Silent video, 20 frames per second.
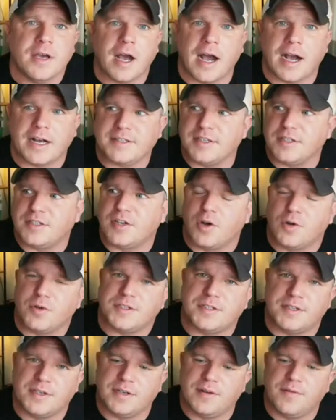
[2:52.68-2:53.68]

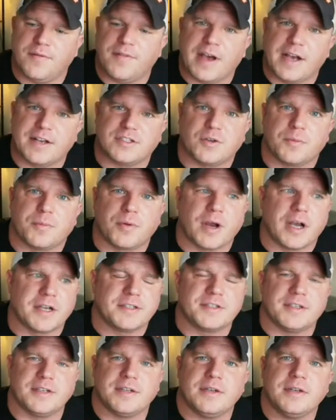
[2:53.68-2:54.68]
Oxytocin and
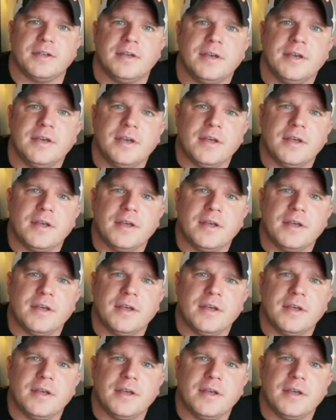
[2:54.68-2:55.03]
vasopressin,